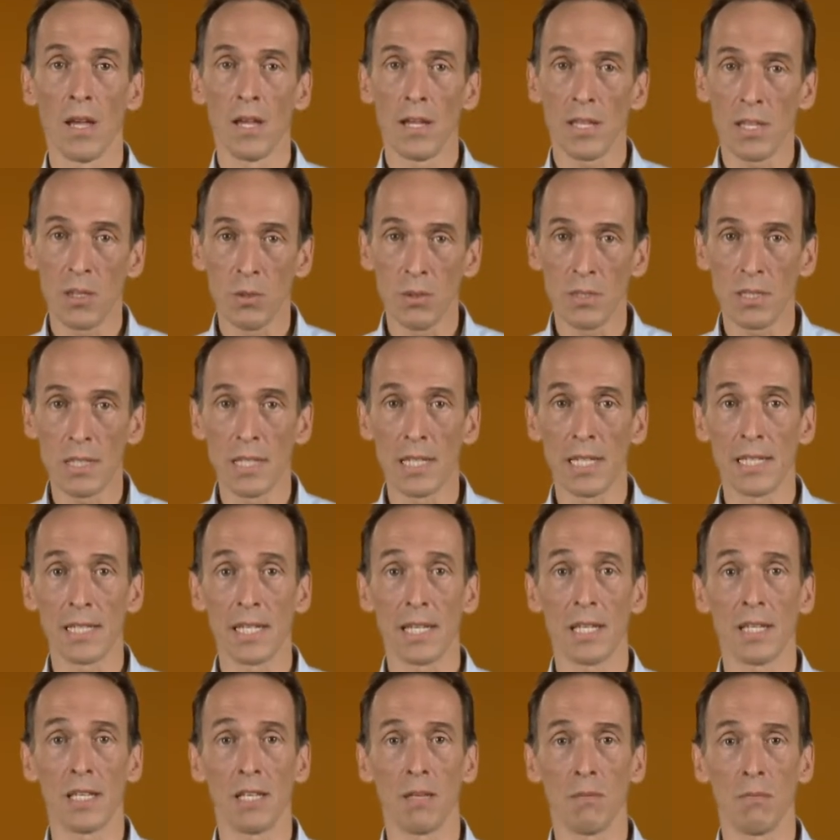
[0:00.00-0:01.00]
There are also
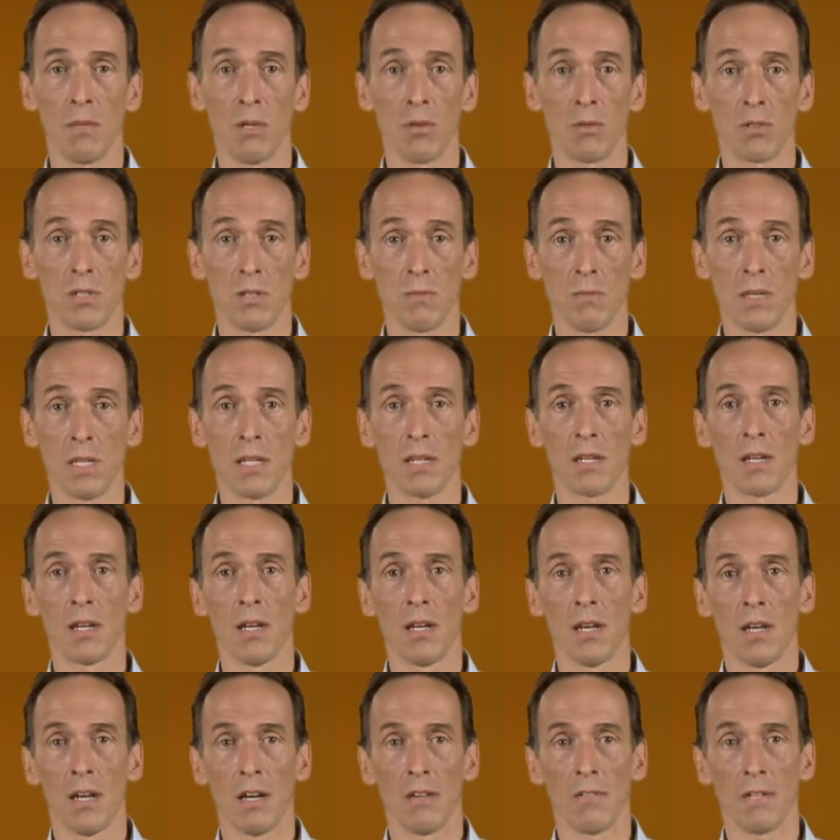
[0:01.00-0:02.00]
biochemical
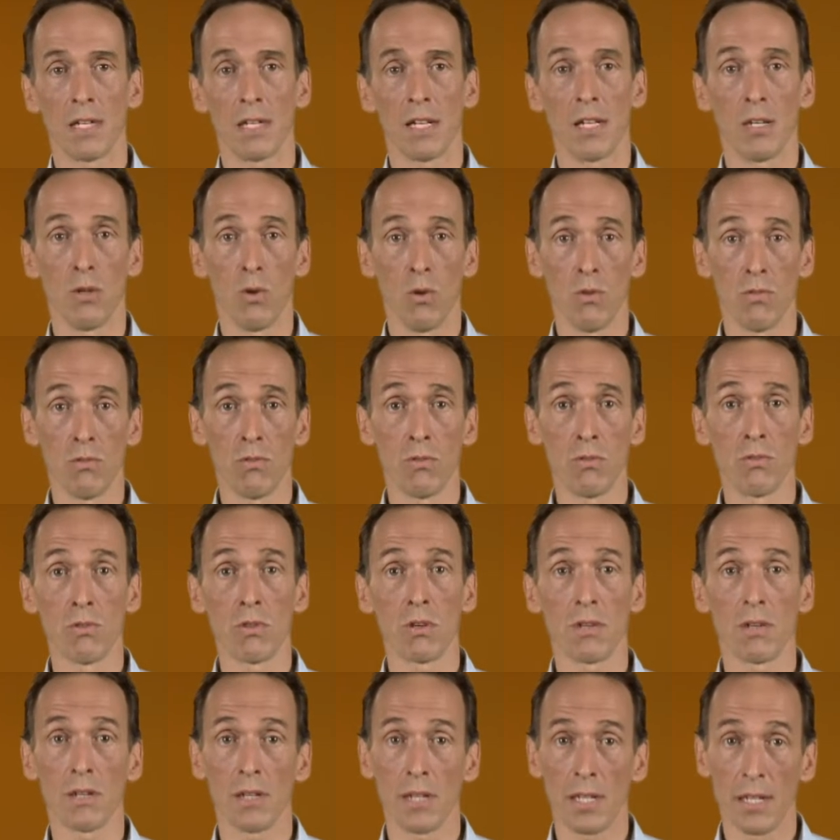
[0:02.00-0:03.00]
techniques using
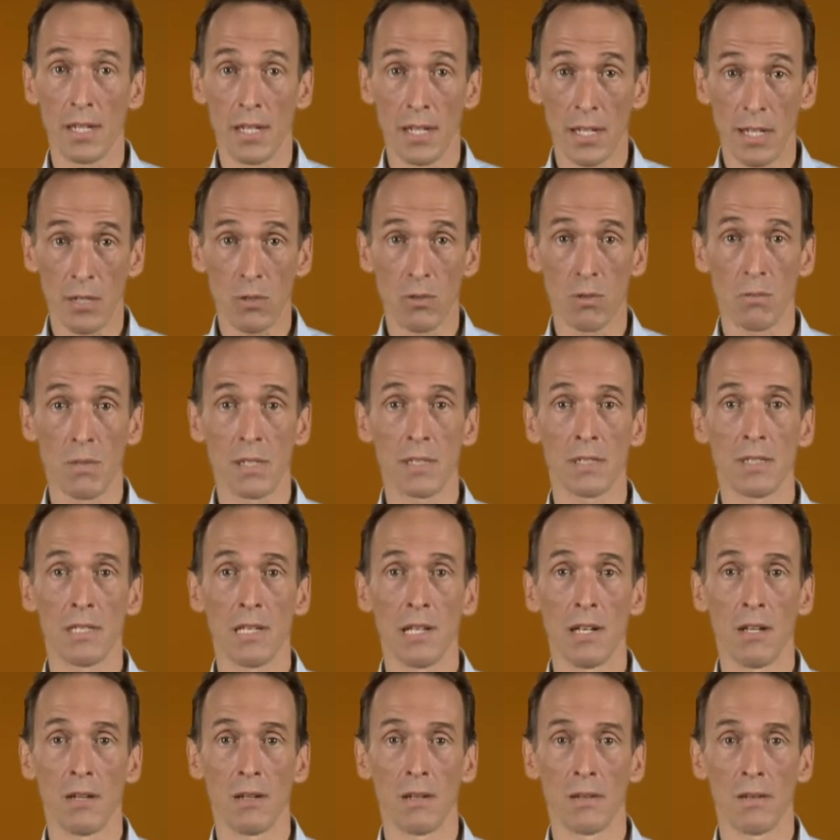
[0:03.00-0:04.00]
raising agents and
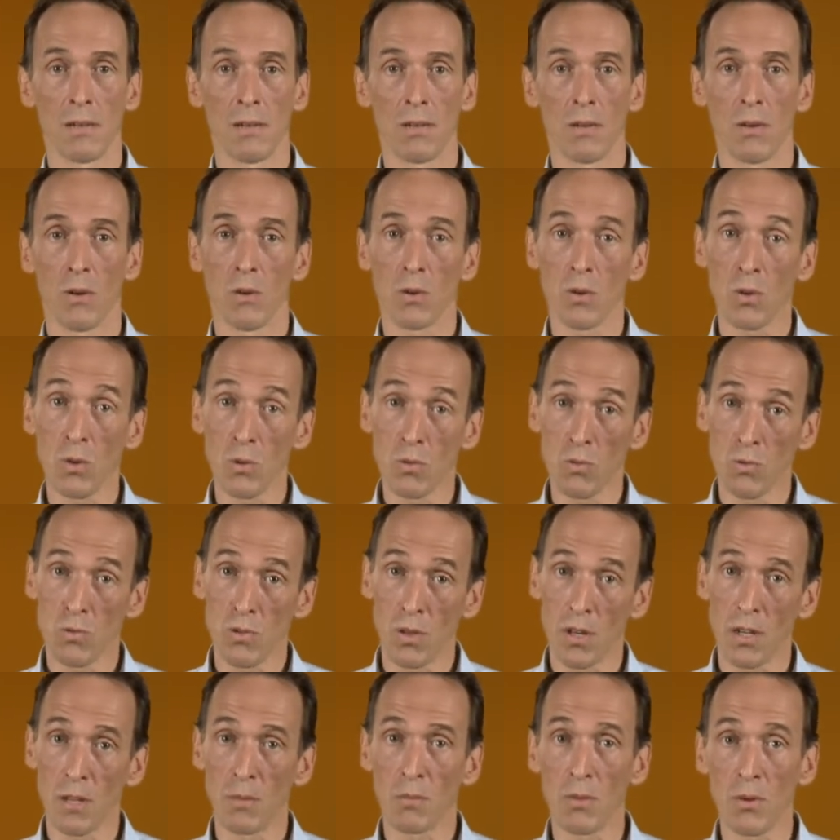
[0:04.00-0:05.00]
lactobacilli.
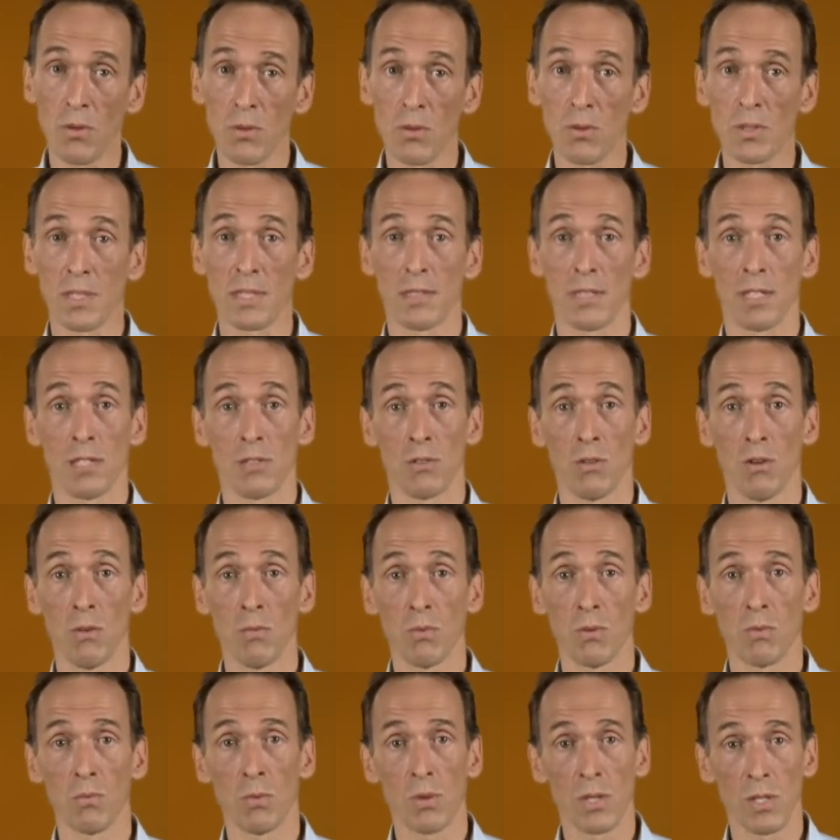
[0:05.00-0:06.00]
Once again,
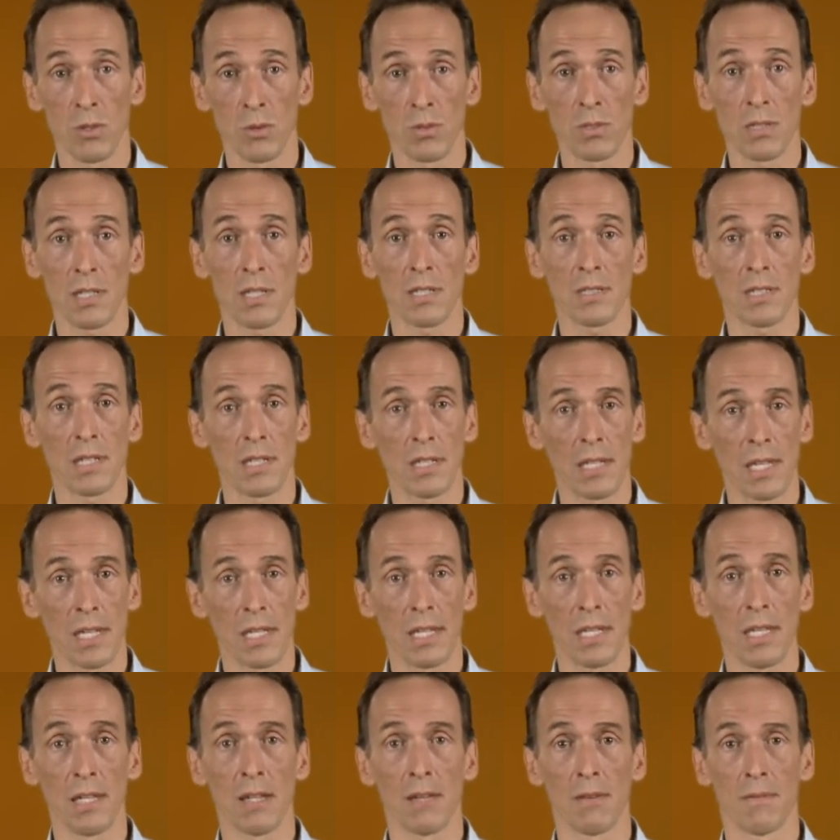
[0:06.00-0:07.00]
let's use some examples
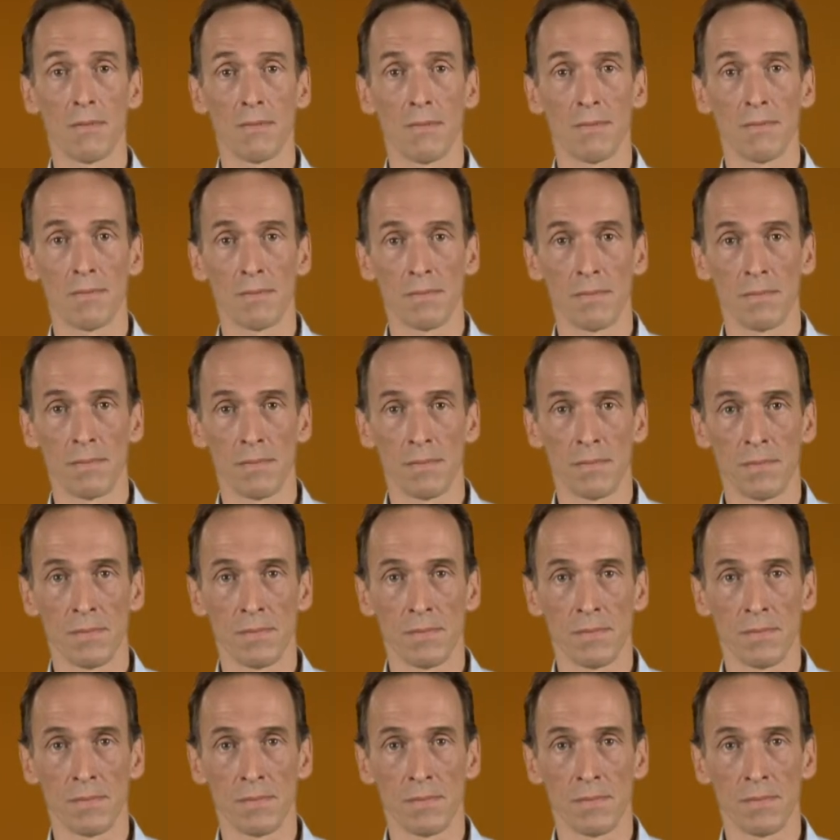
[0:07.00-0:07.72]
to illustrate these